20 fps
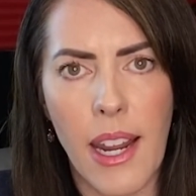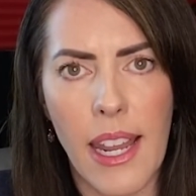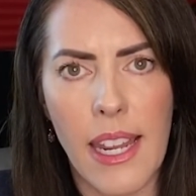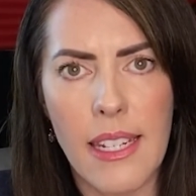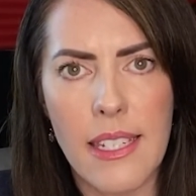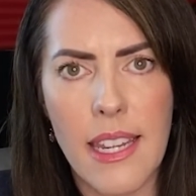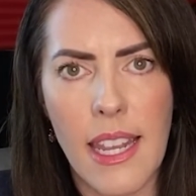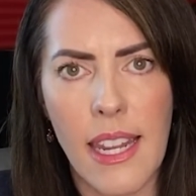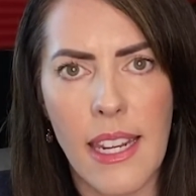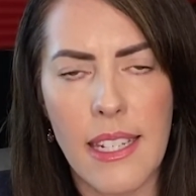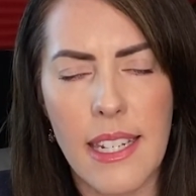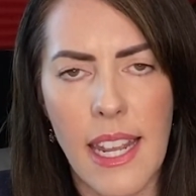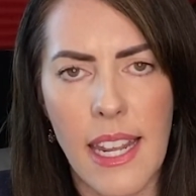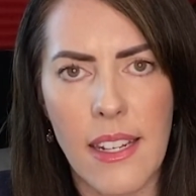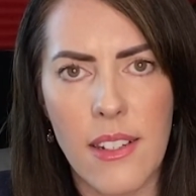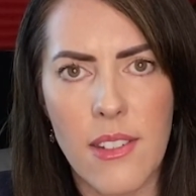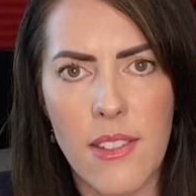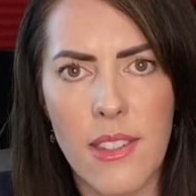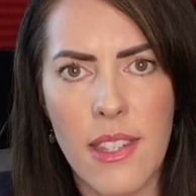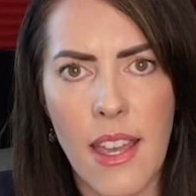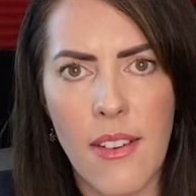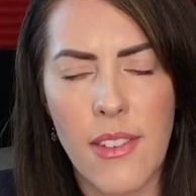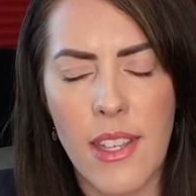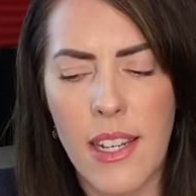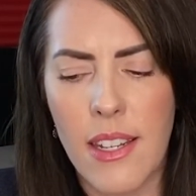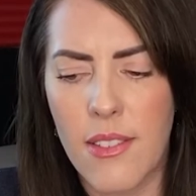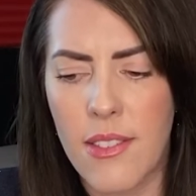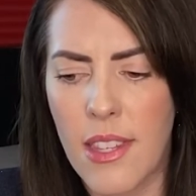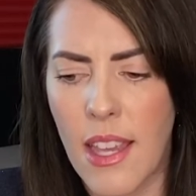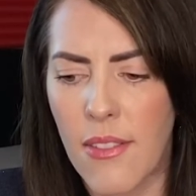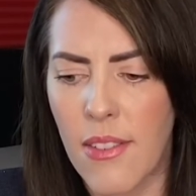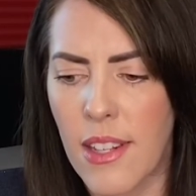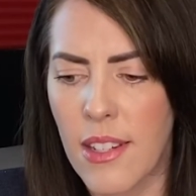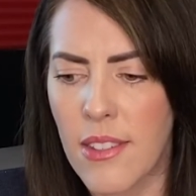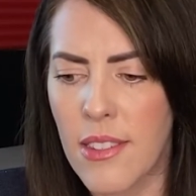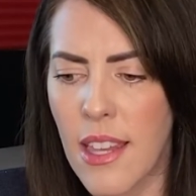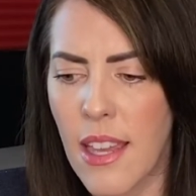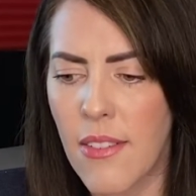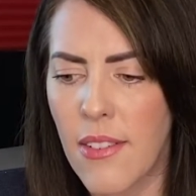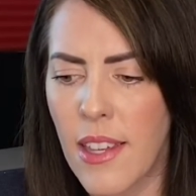
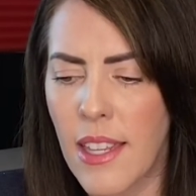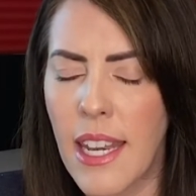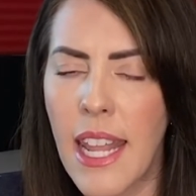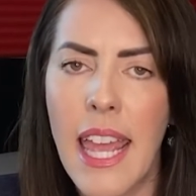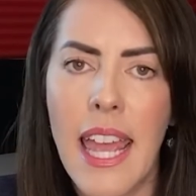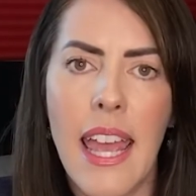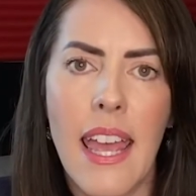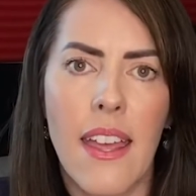888-777.